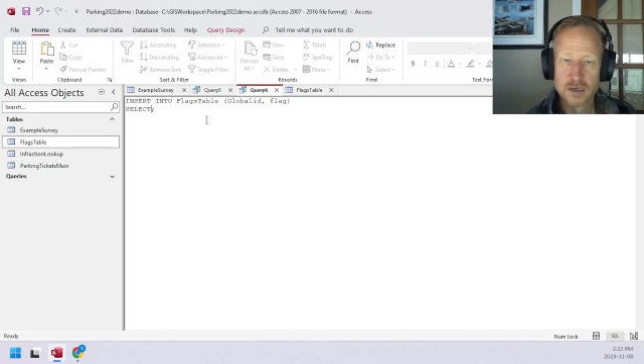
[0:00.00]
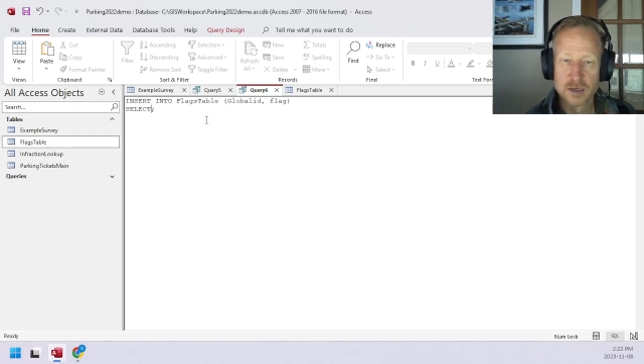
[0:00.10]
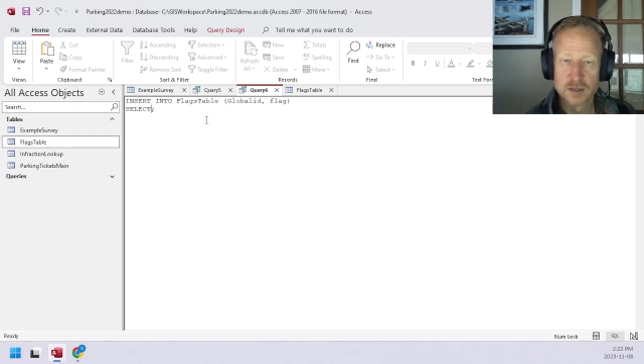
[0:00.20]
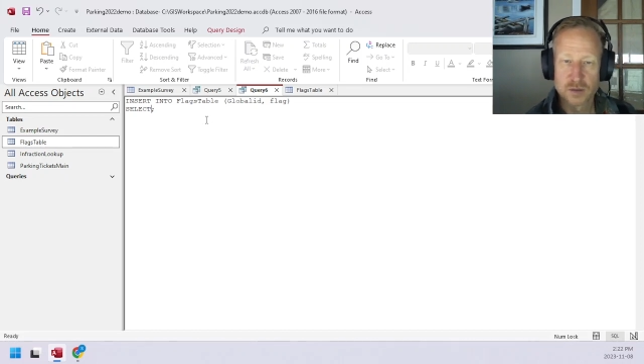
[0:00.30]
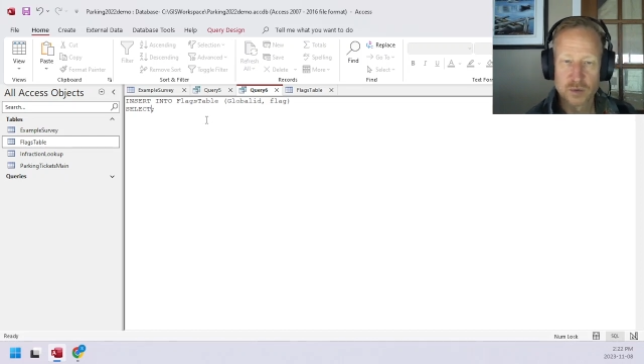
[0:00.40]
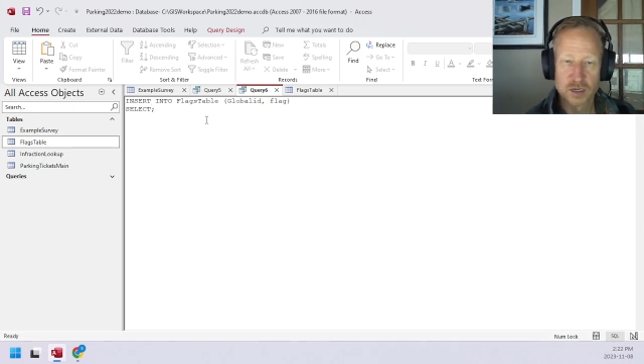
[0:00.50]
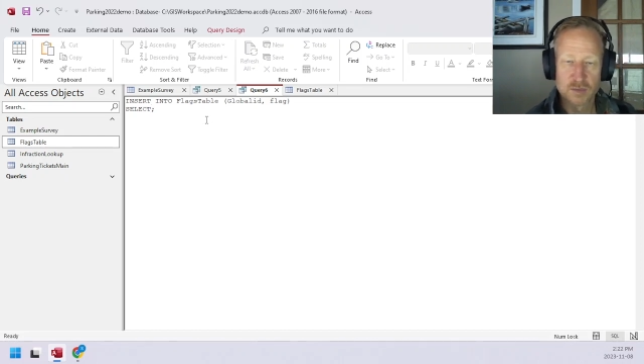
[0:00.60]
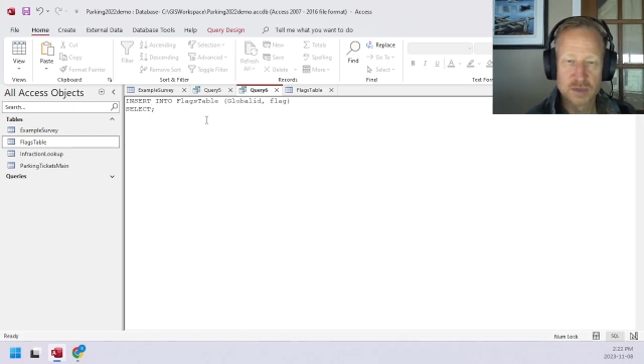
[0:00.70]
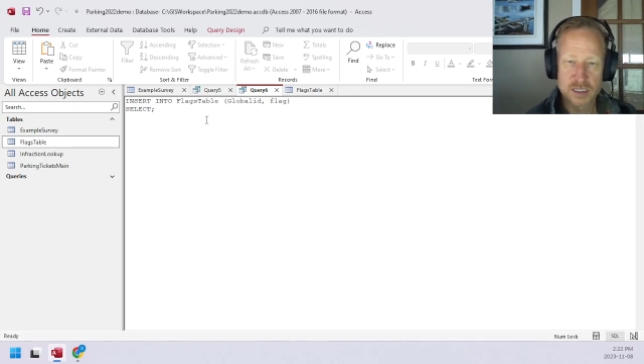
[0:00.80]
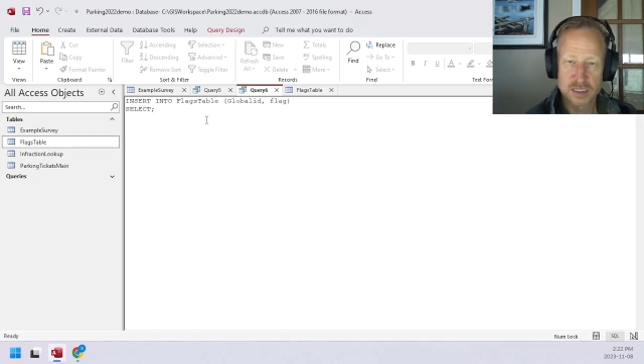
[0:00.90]
So we're going to
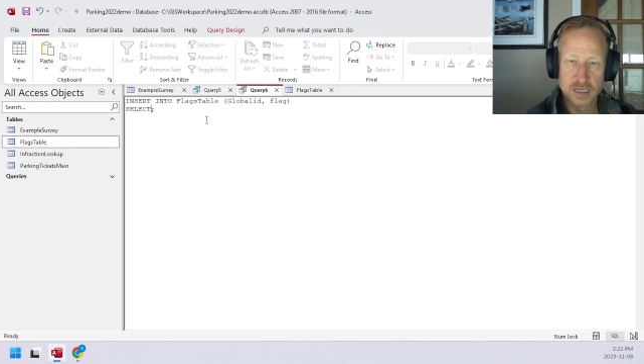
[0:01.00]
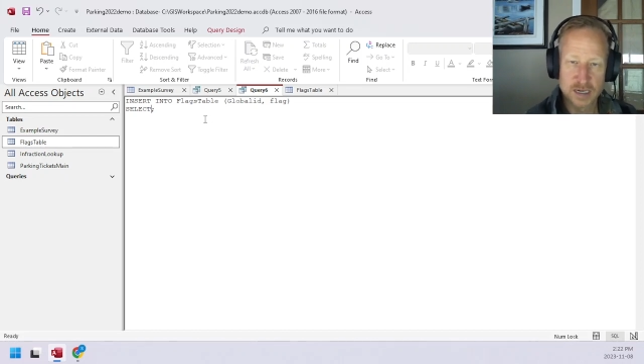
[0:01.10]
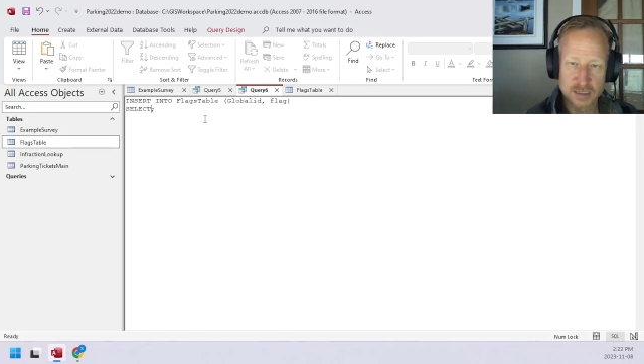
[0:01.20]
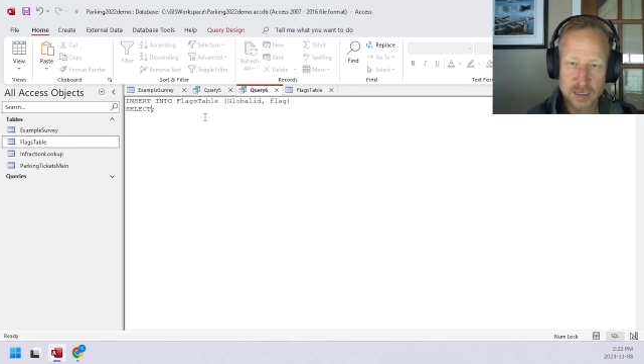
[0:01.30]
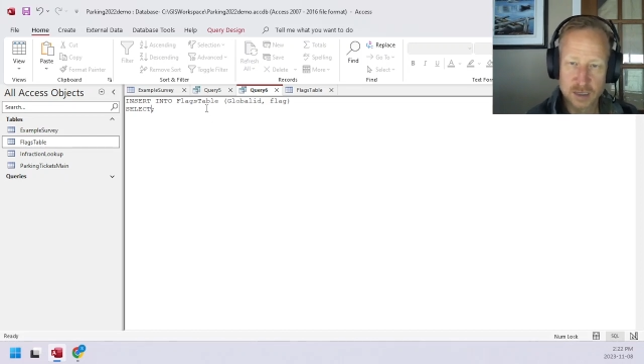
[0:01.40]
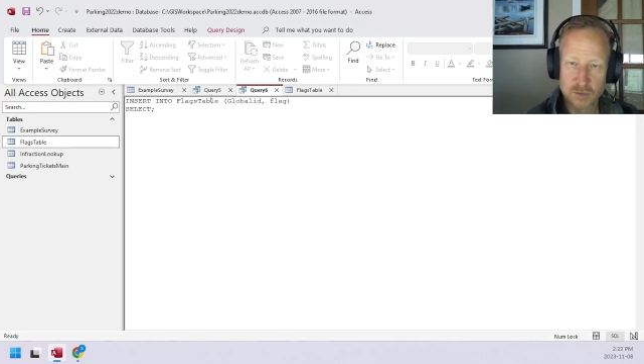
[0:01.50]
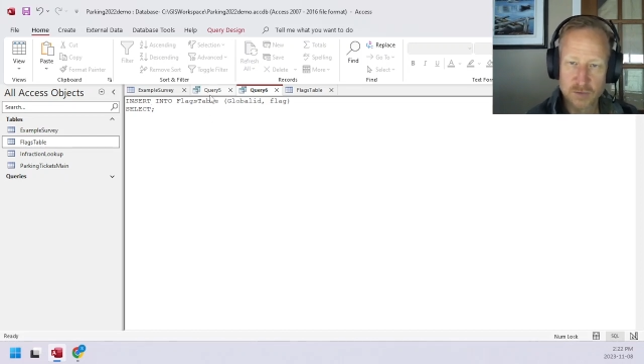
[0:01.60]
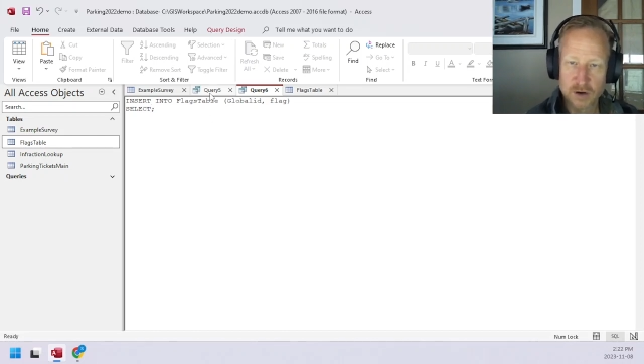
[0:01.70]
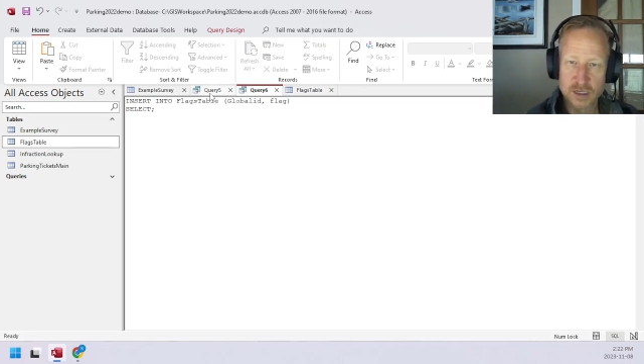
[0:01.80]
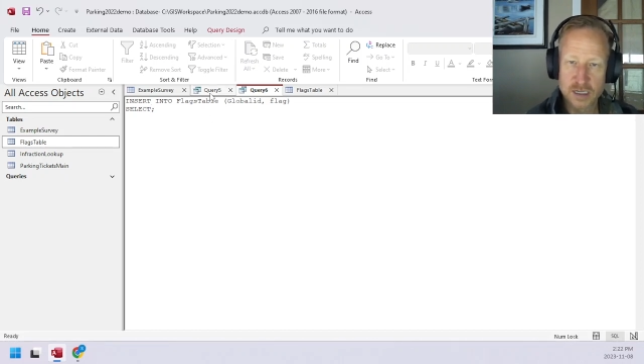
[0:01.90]
be selecting, and we've
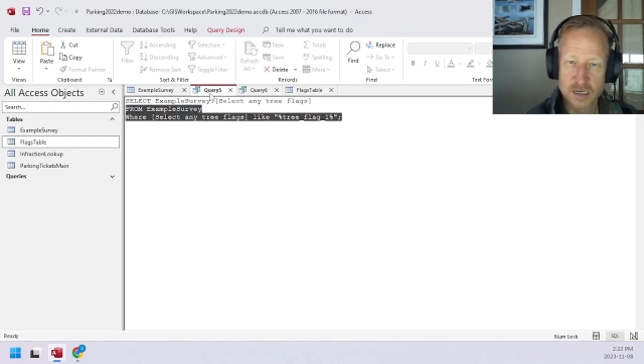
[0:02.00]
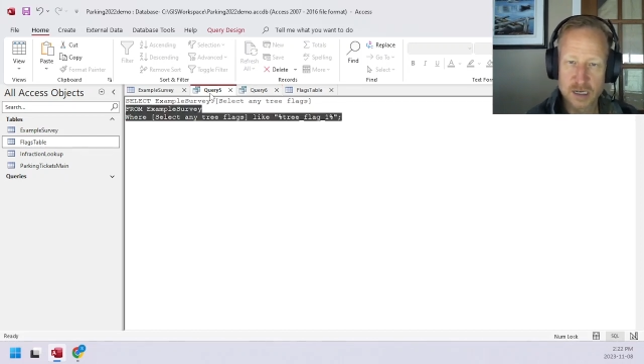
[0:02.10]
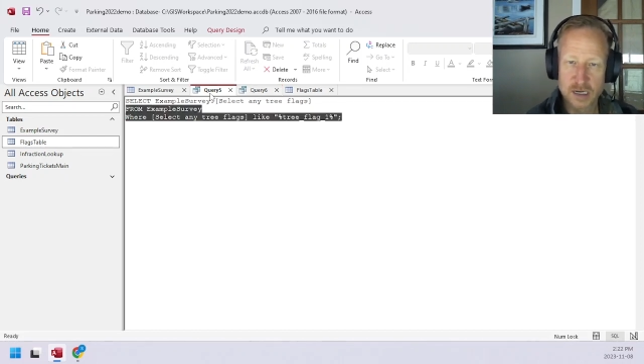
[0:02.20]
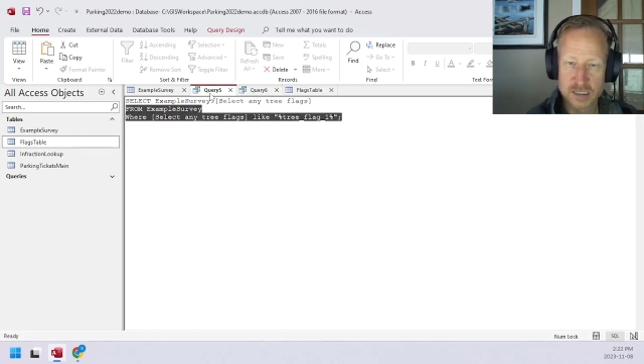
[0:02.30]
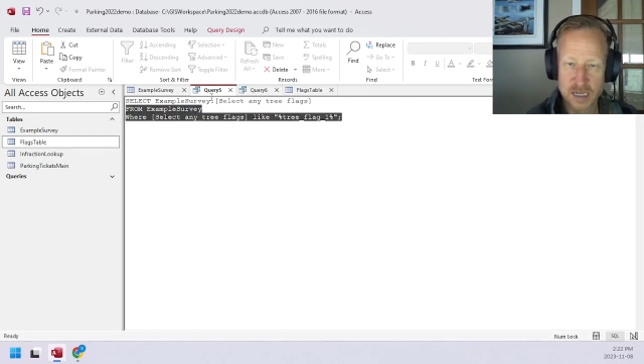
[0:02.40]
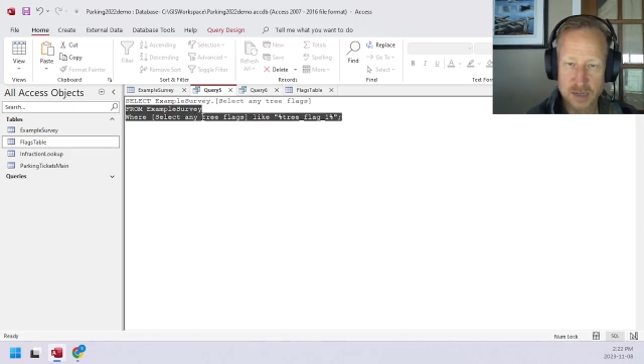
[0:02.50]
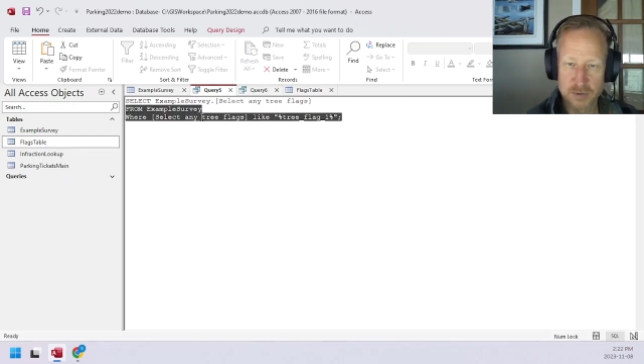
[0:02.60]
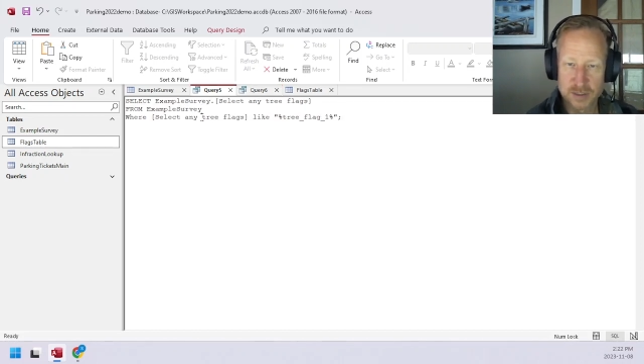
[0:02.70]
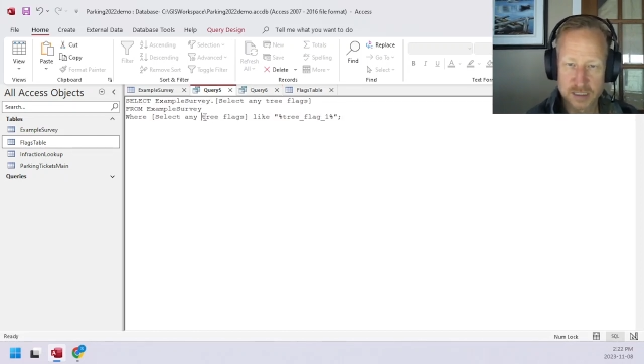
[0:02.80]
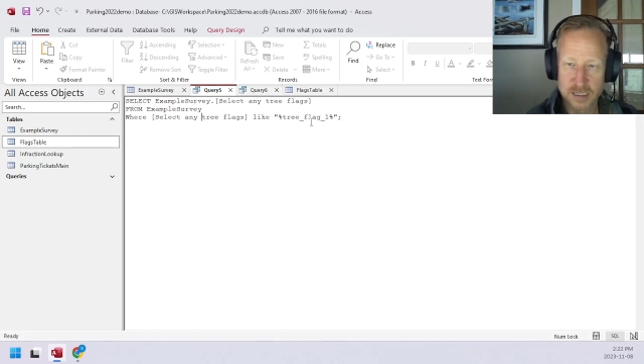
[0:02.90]
already done an
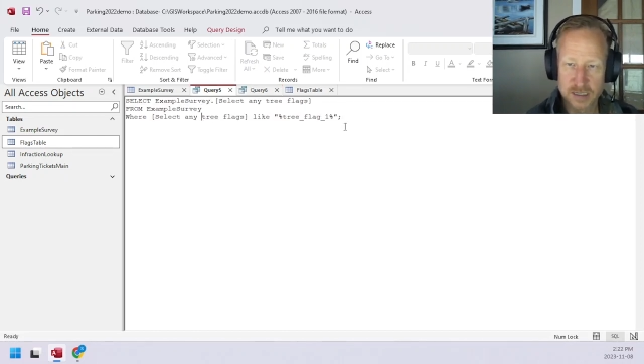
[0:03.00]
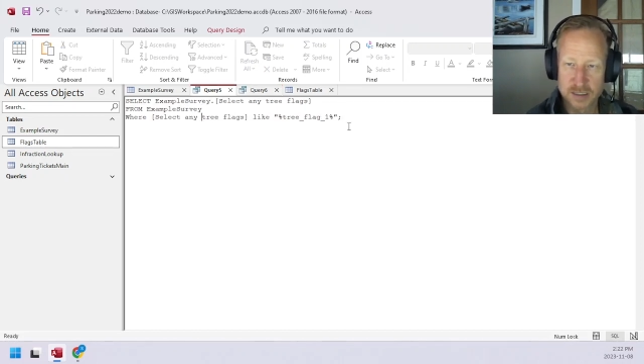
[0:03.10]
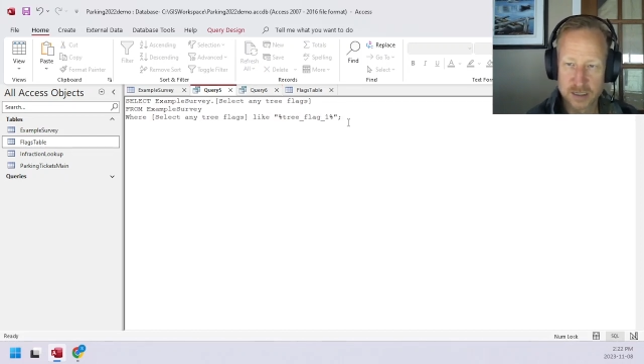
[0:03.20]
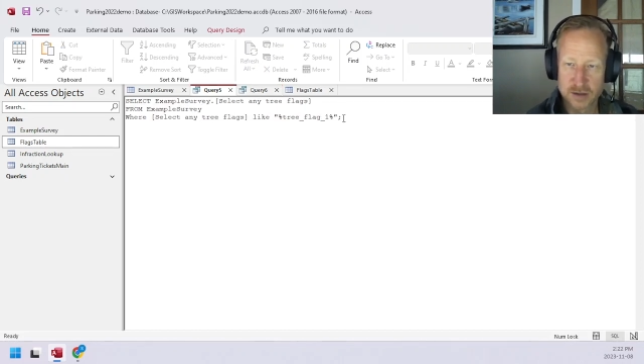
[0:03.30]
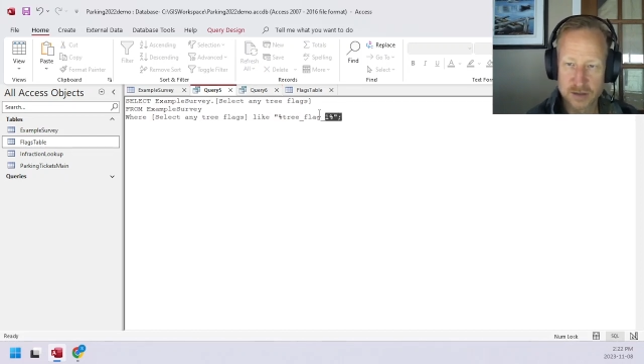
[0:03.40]
example select here,